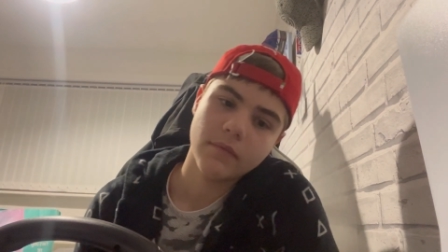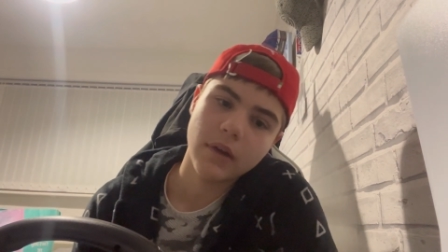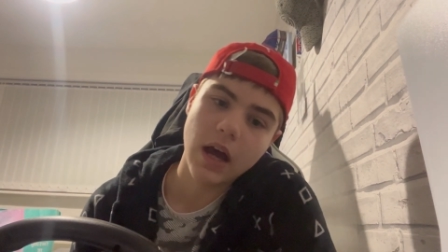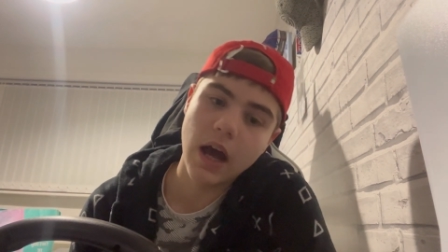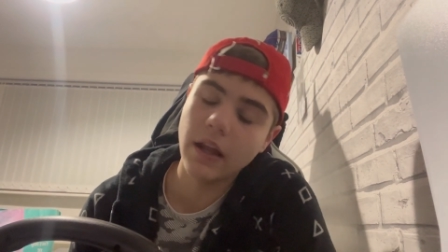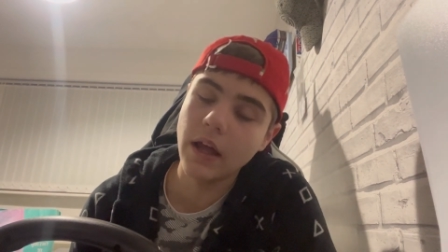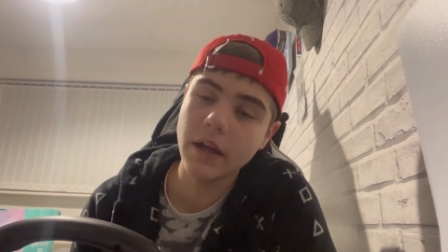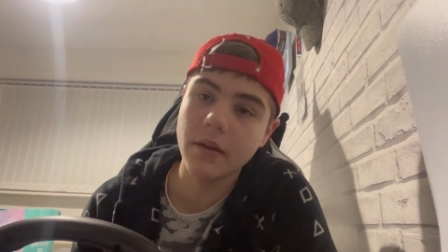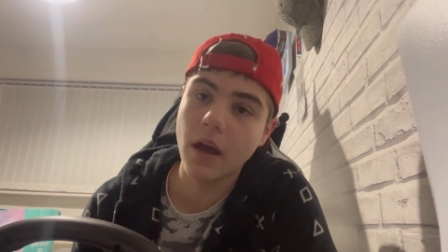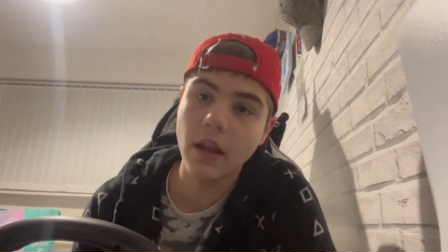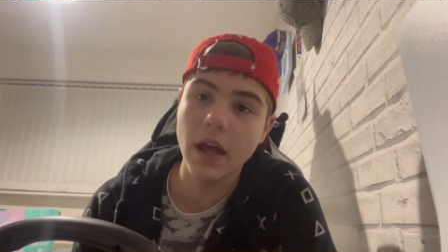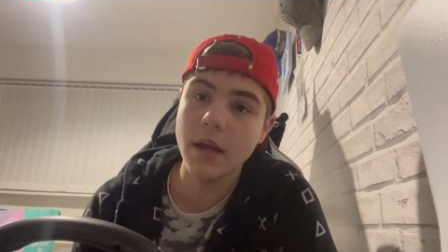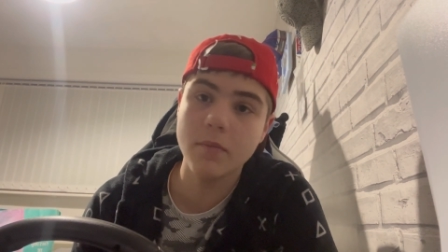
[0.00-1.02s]
I
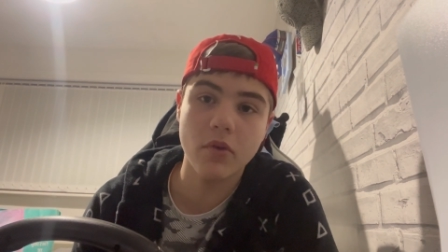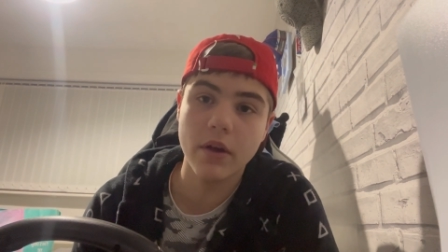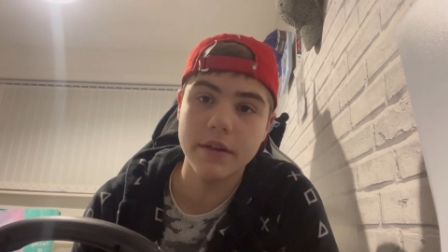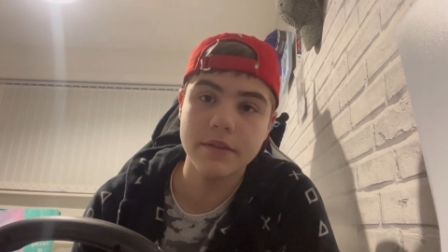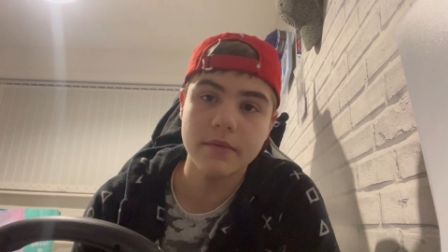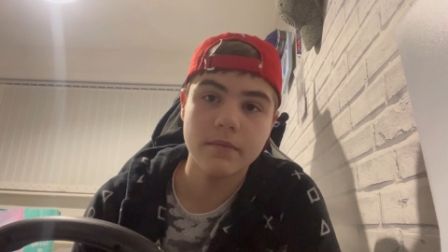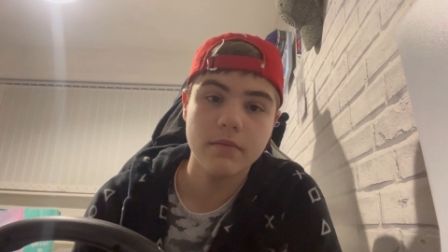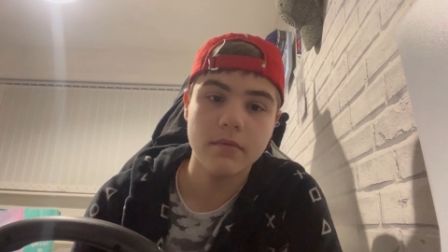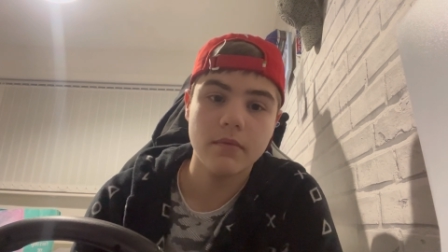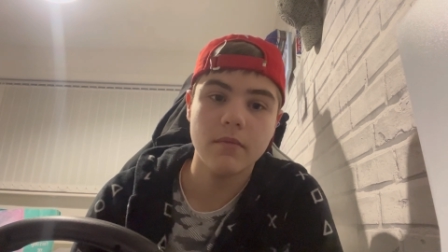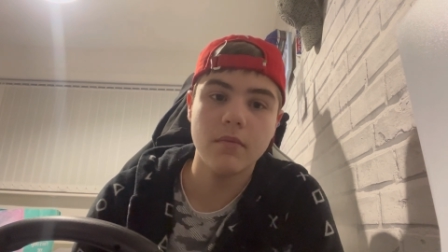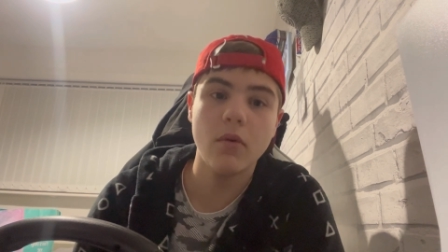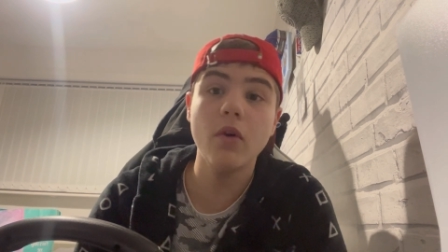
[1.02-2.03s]
like Perez,
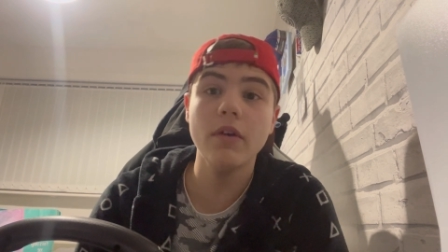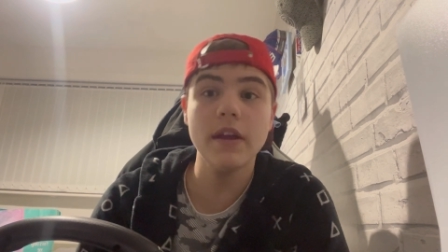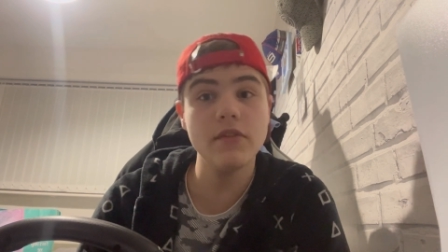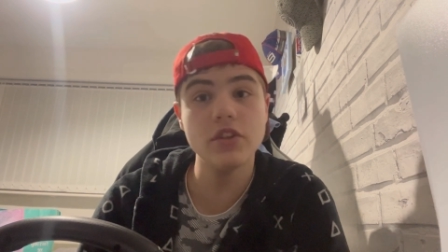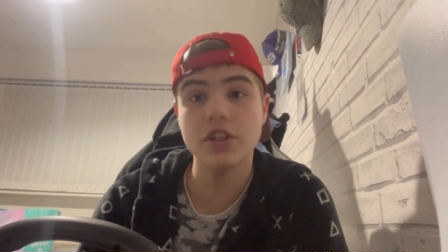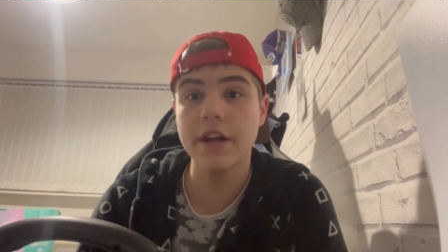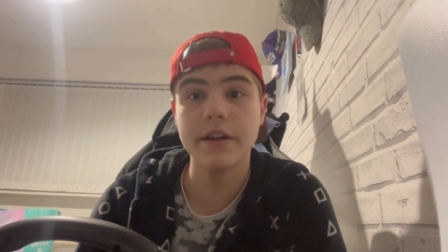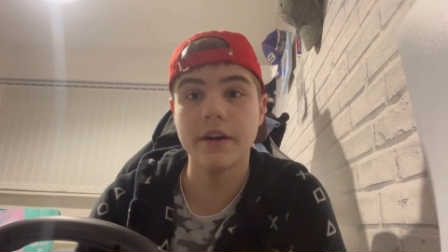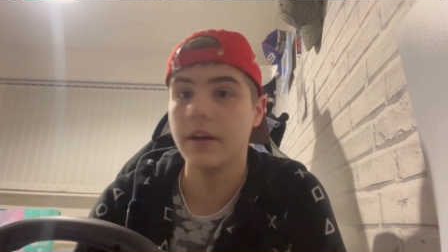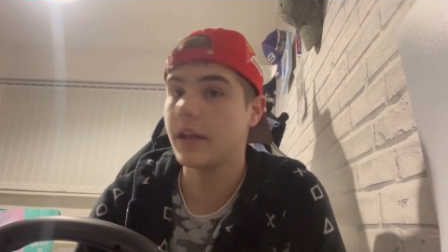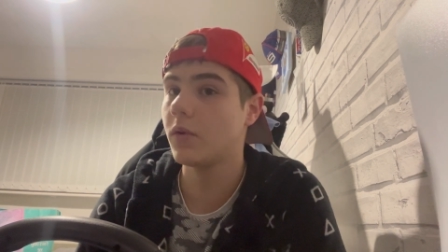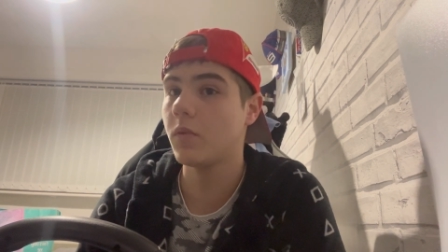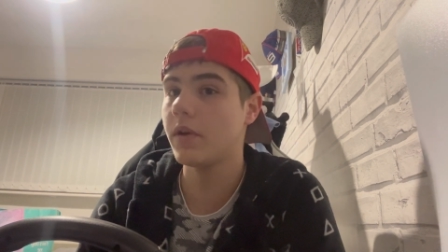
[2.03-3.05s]
or even Jeddah.
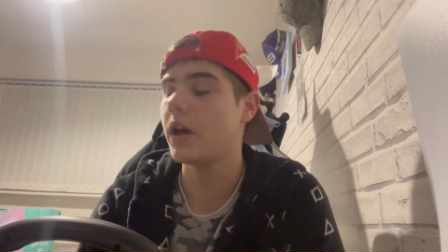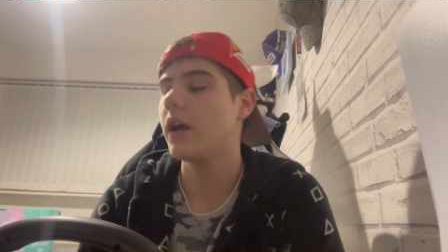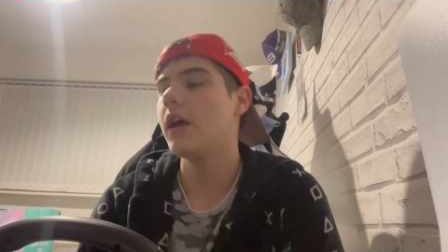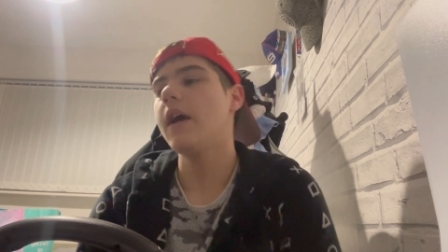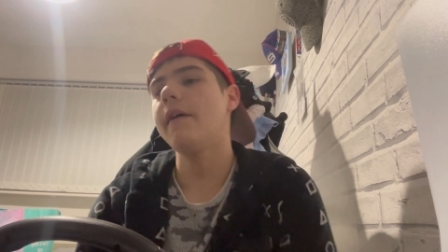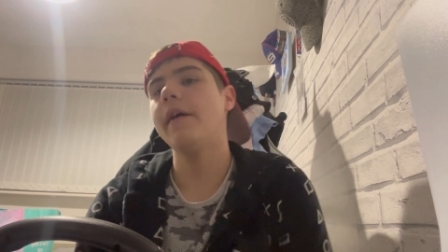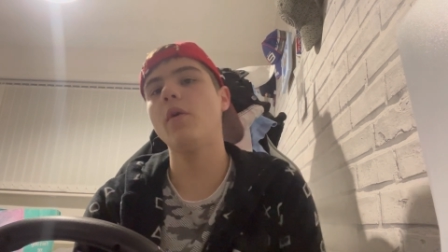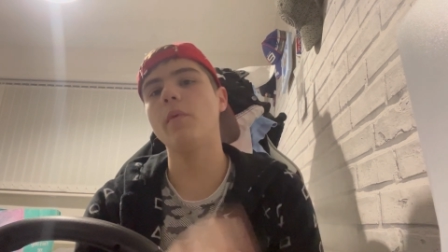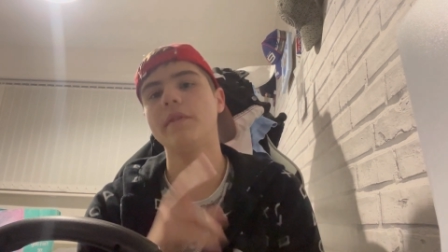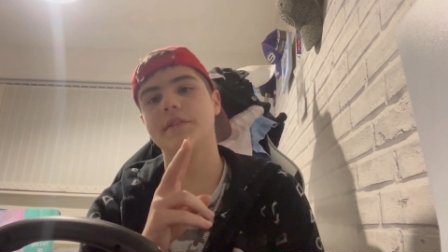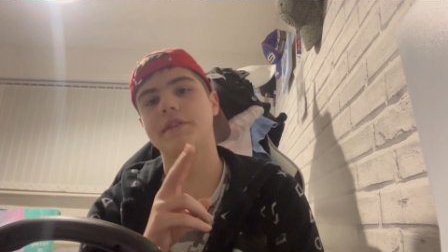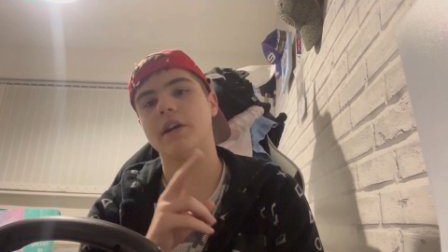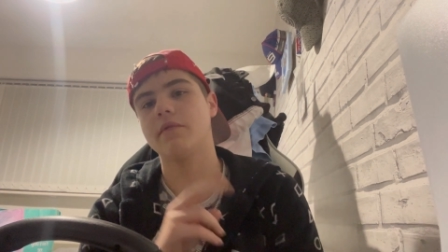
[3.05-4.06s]
He'll win
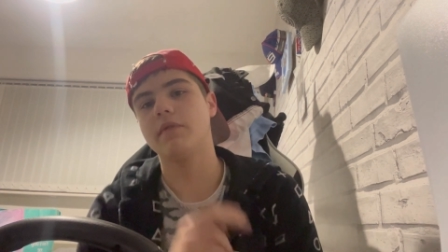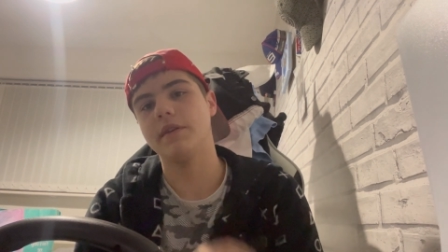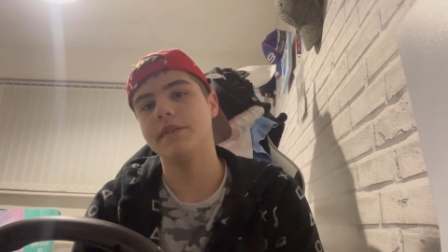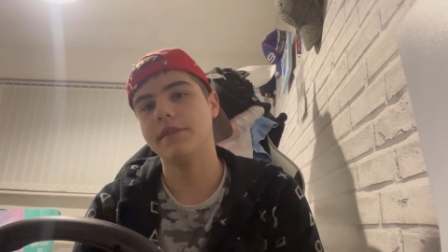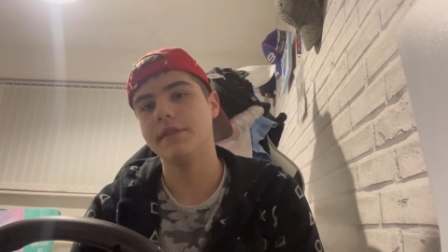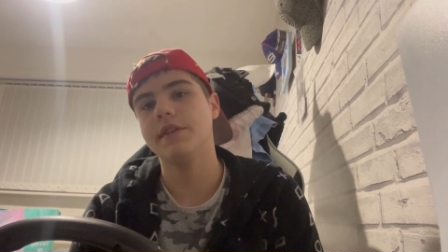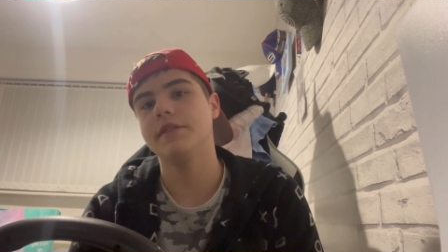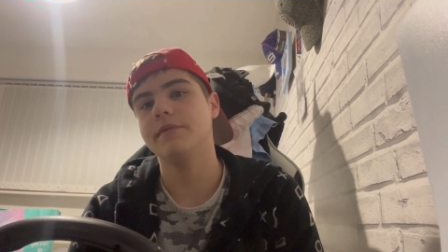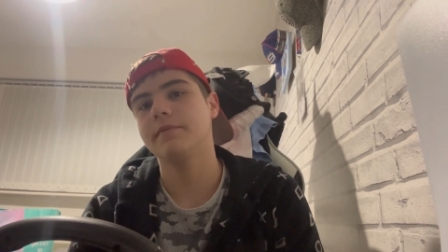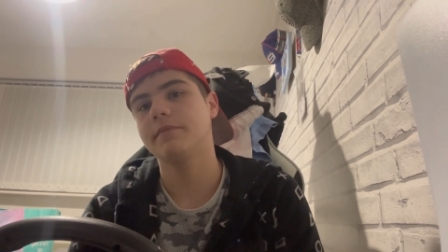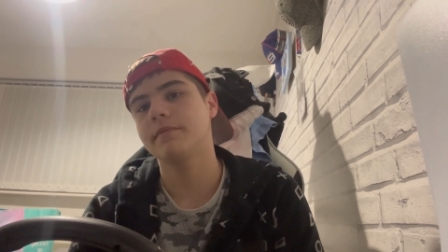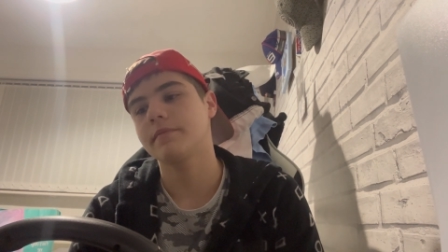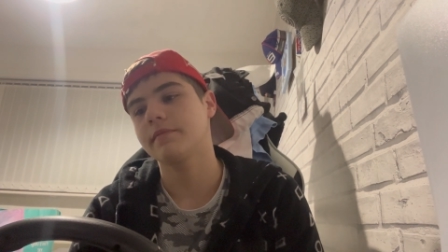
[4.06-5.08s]
the second race of the season.
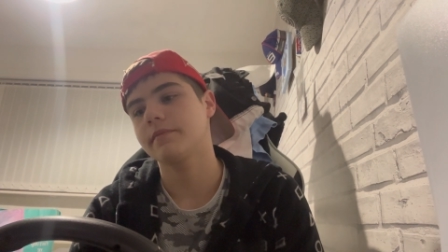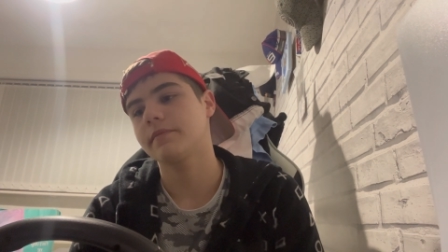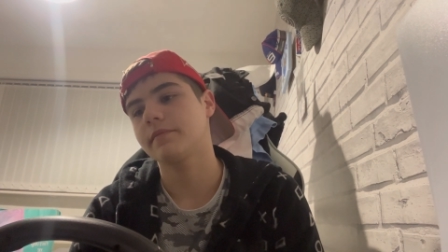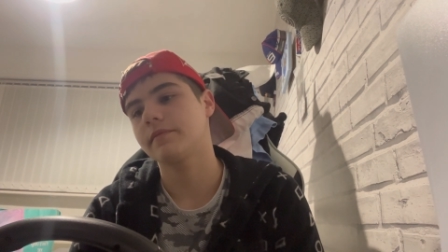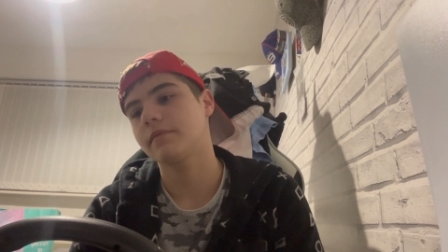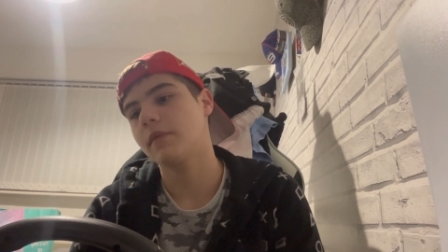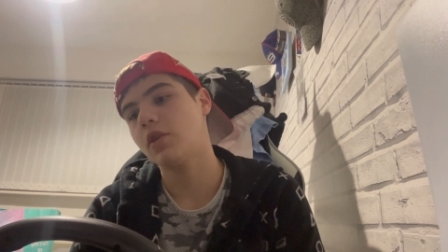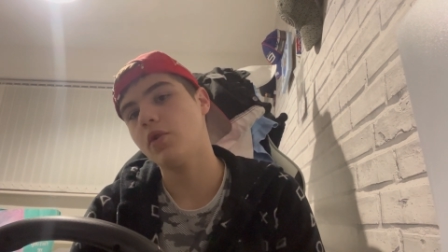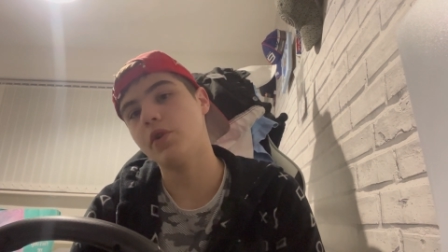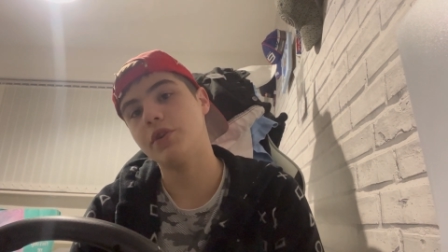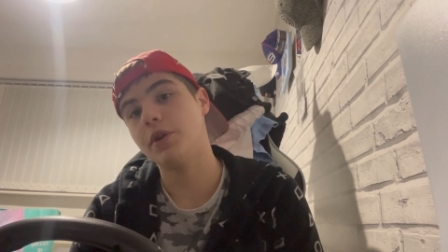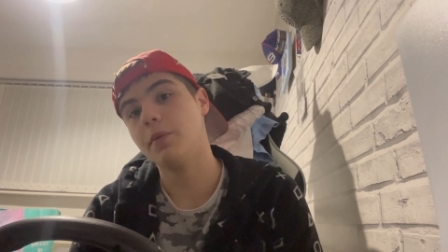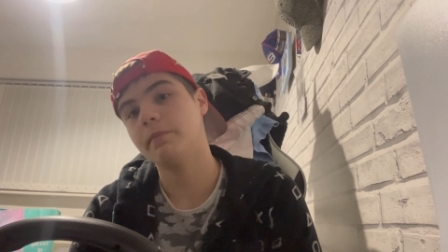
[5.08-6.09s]
Could do.